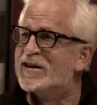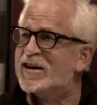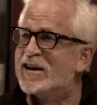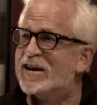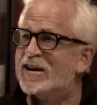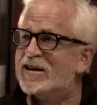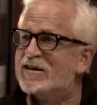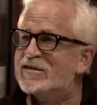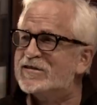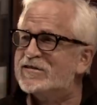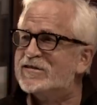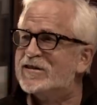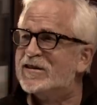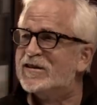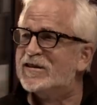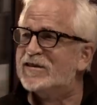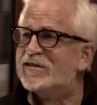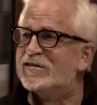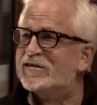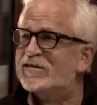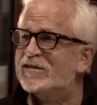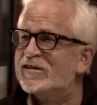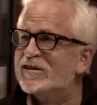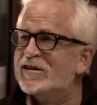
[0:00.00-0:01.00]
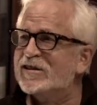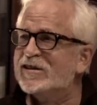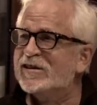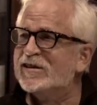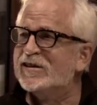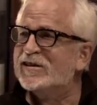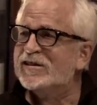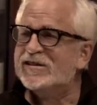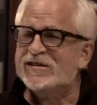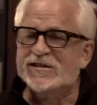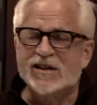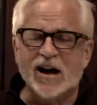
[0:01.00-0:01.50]
and uh,
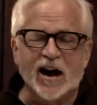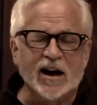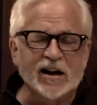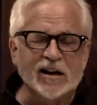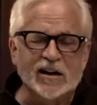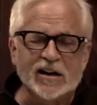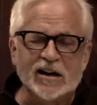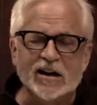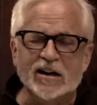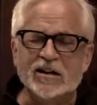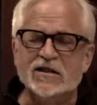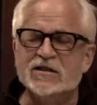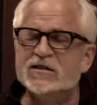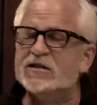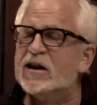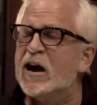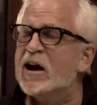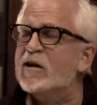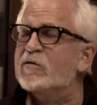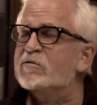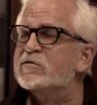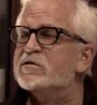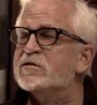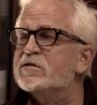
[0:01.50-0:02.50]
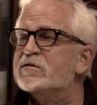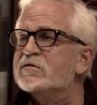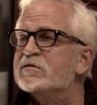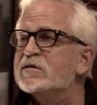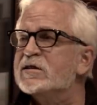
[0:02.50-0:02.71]
dialing in a sound.